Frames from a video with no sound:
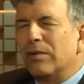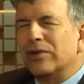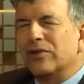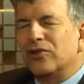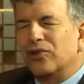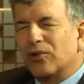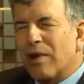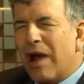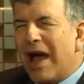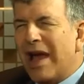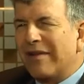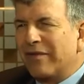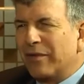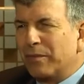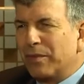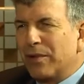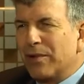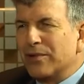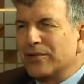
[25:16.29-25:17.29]
would drive
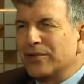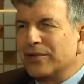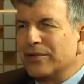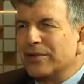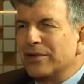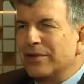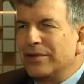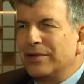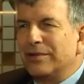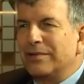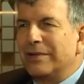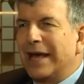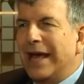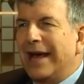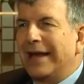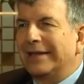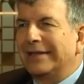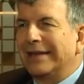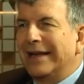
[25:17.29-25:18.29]
a person to do
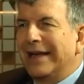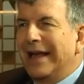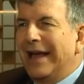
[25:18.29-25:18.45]
that.